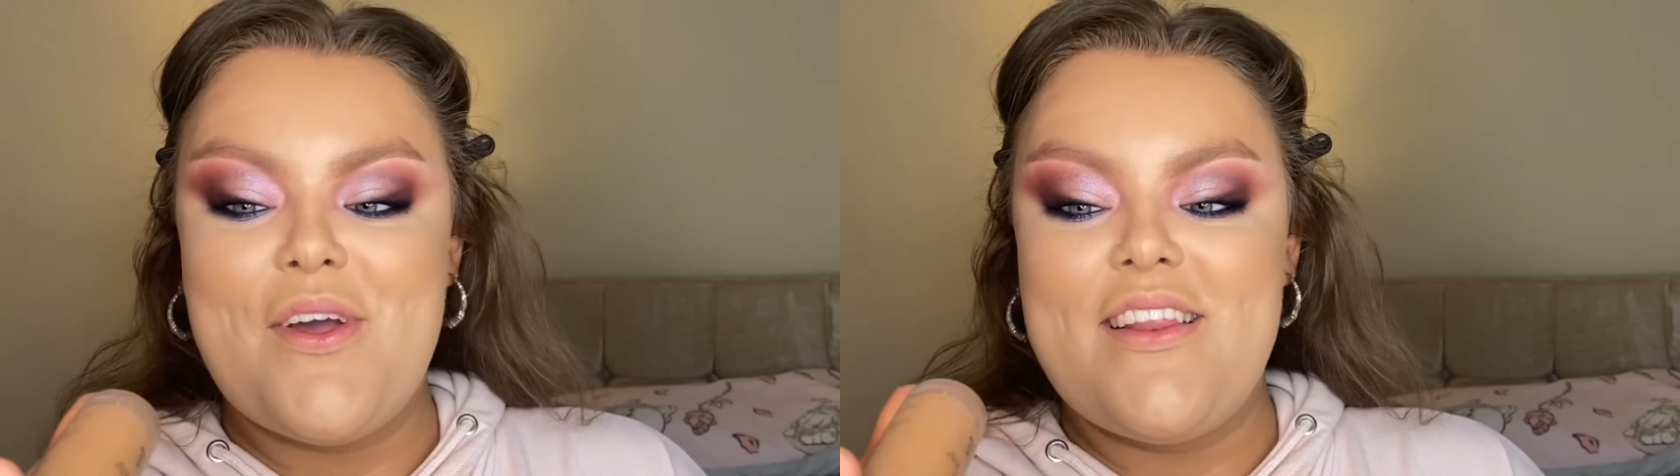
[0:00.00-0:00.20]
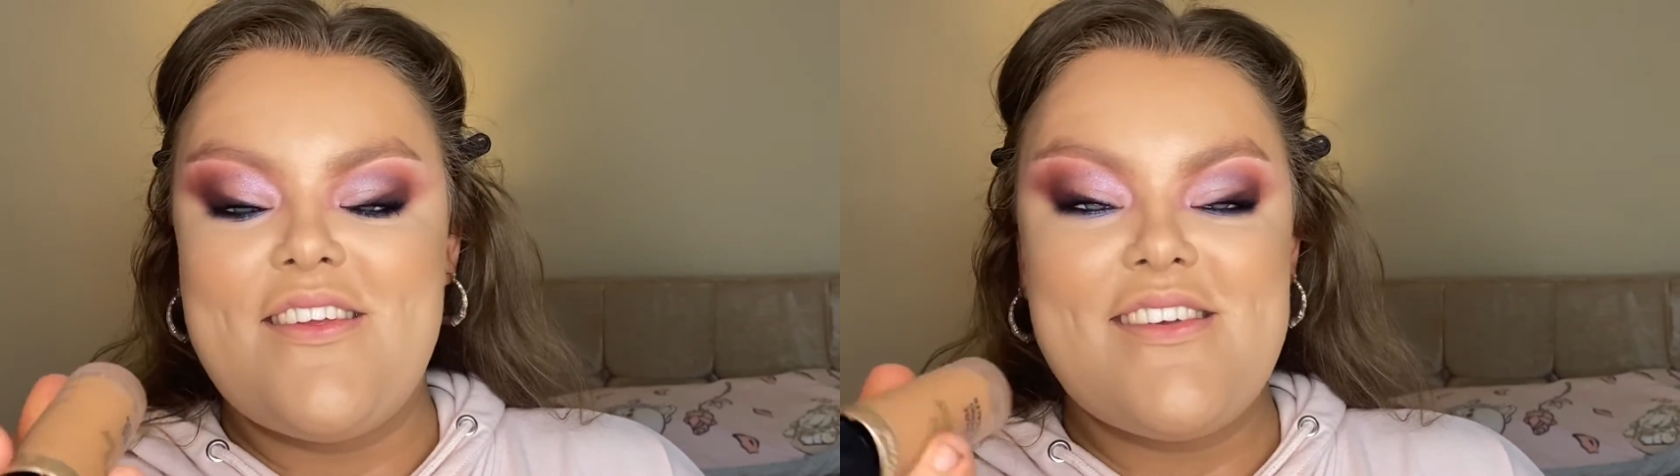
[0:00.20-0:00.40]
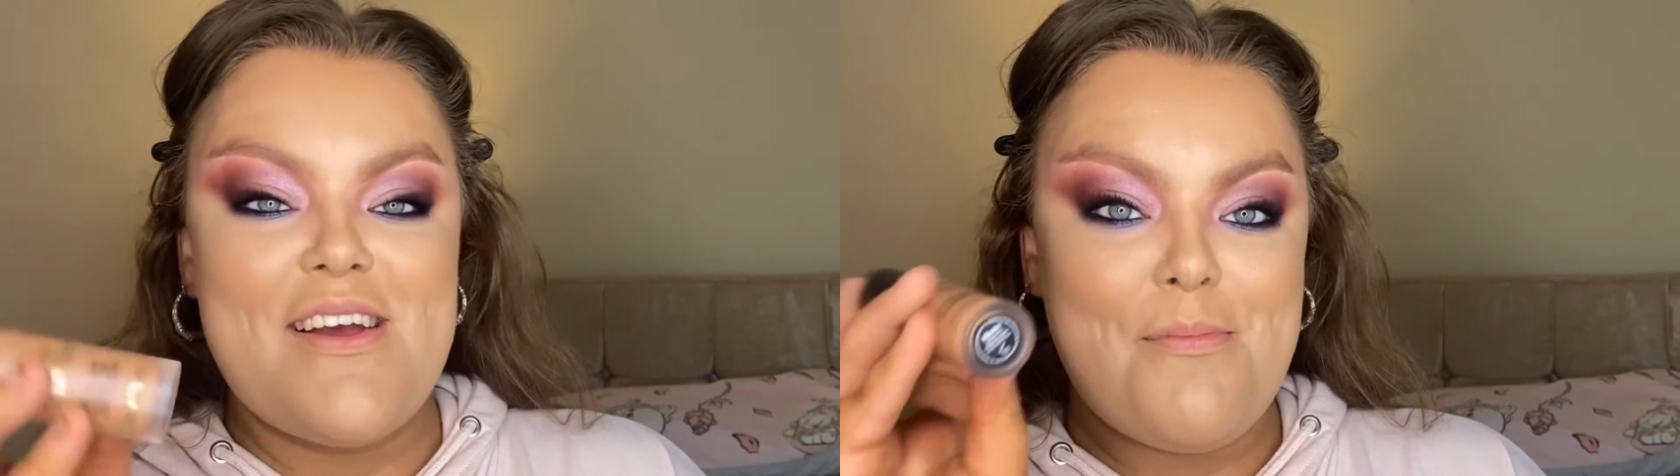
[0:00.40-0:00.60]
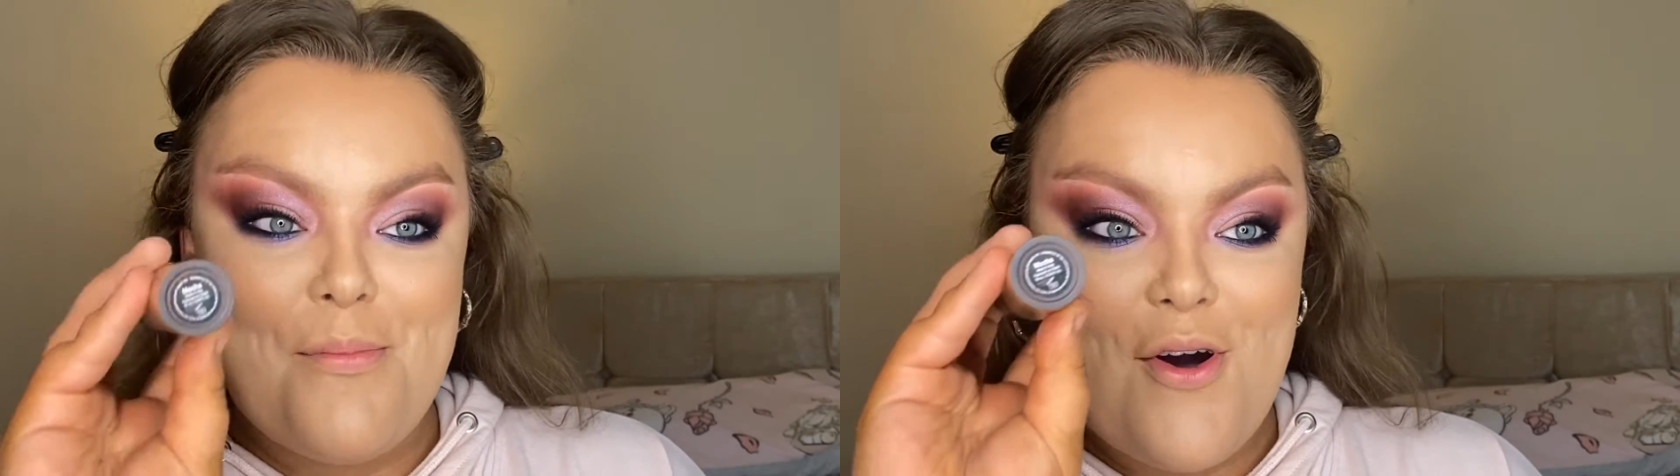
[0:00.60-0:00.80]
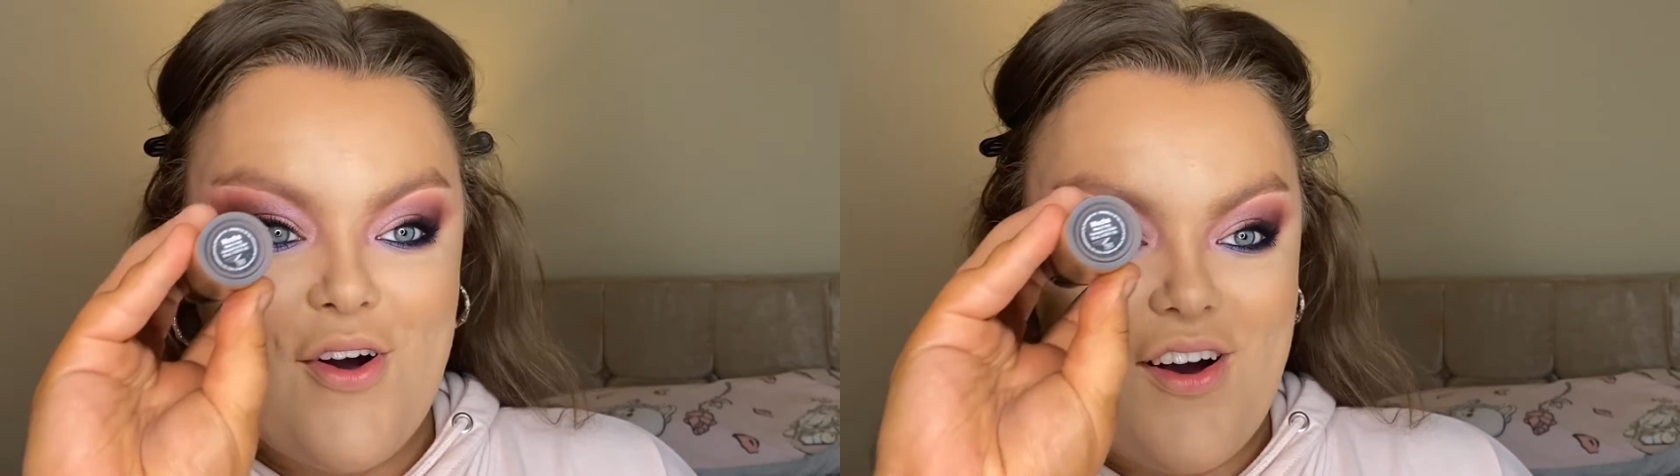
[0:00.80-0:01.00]
in the shade
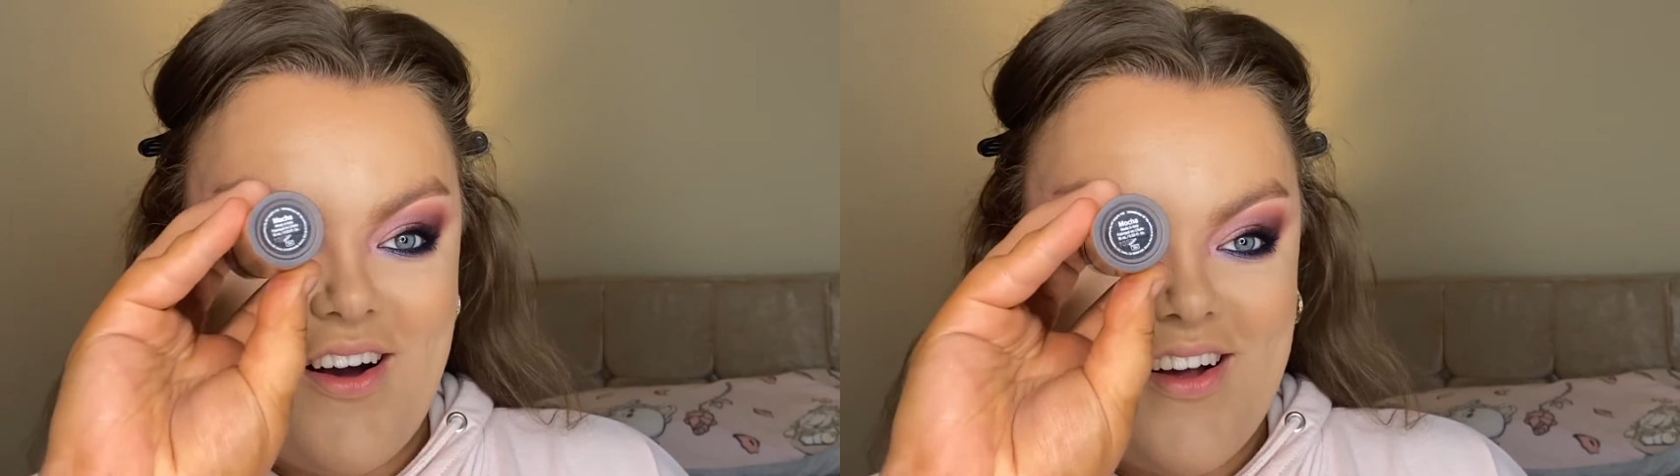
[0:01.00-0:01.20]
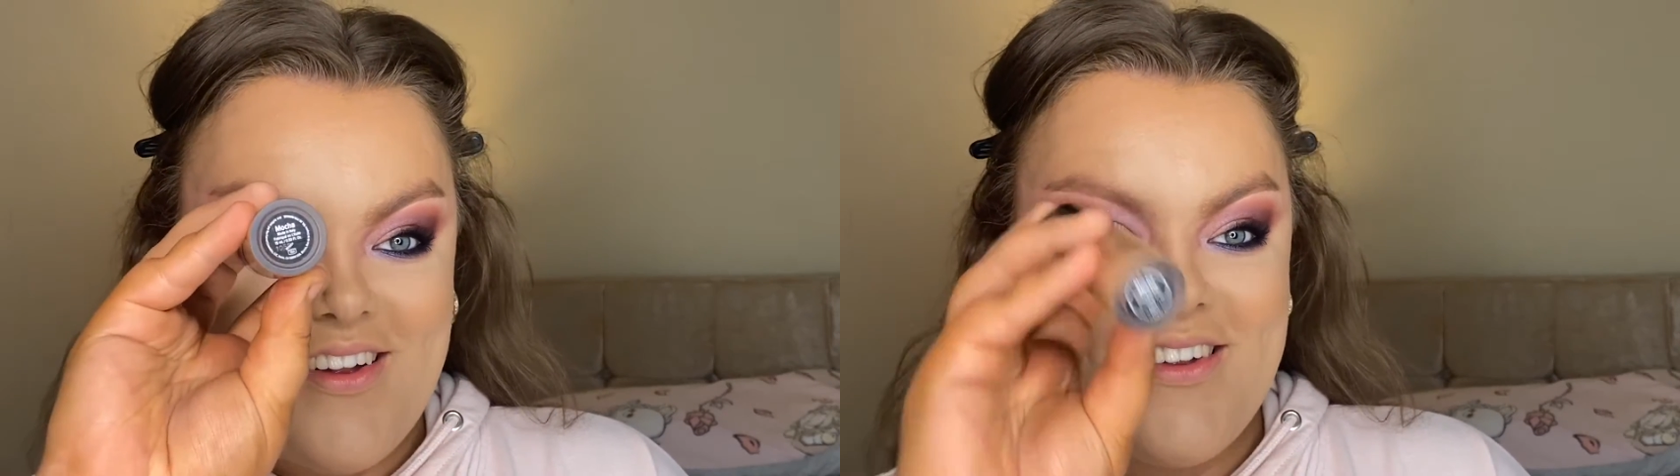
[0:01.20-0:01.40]
Mocha.